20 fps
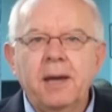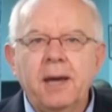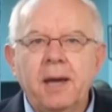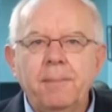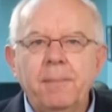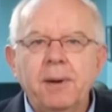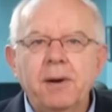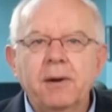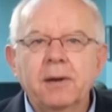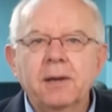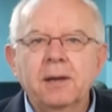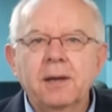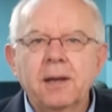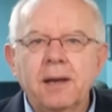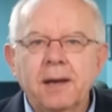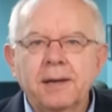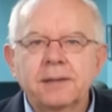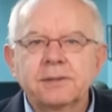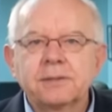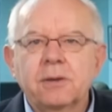American
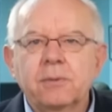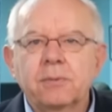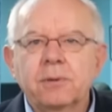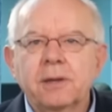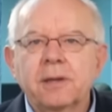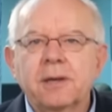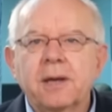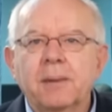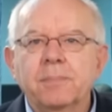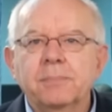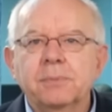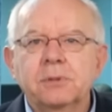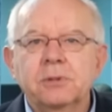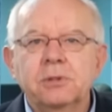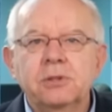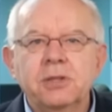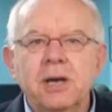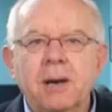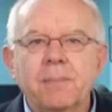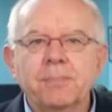household incomes
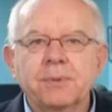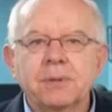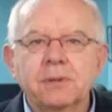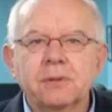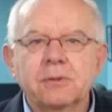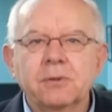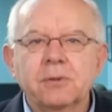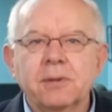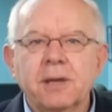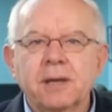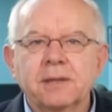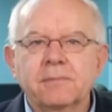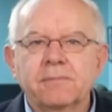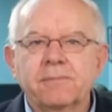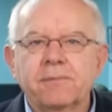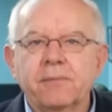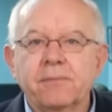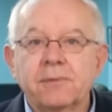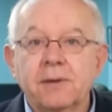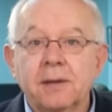jumped in
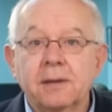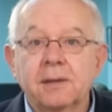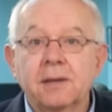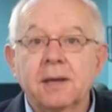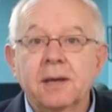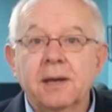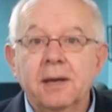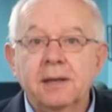2015,